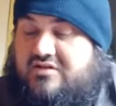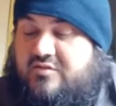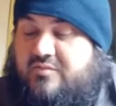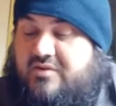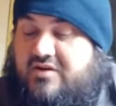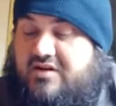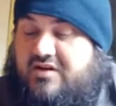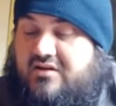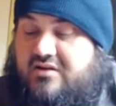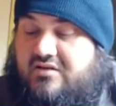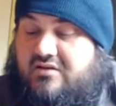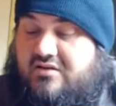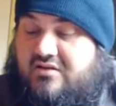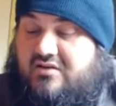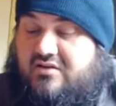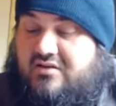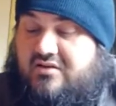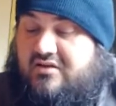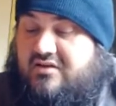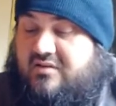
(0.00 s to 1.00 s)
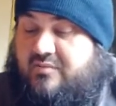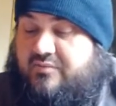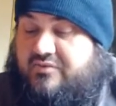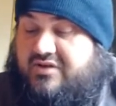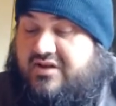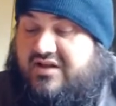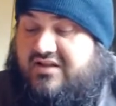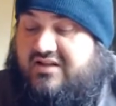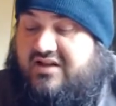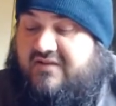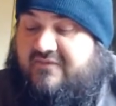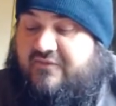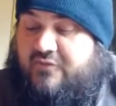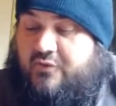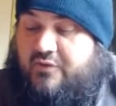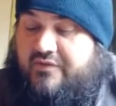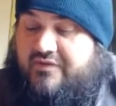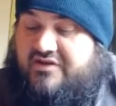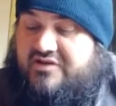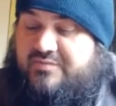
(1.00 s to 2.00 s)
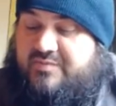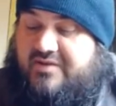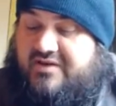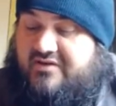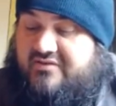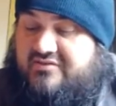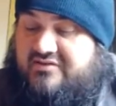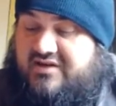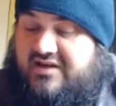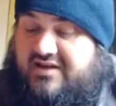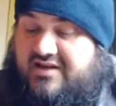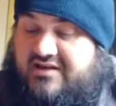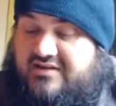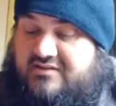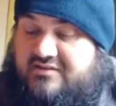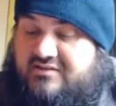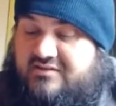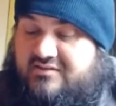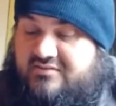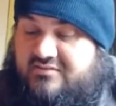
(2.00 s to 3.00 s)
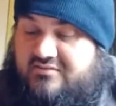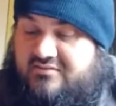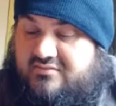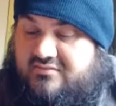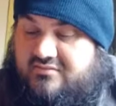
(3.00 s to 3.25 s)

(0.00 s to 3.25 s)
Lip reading: Too many. I'm going to take like 4 of these pills, guys.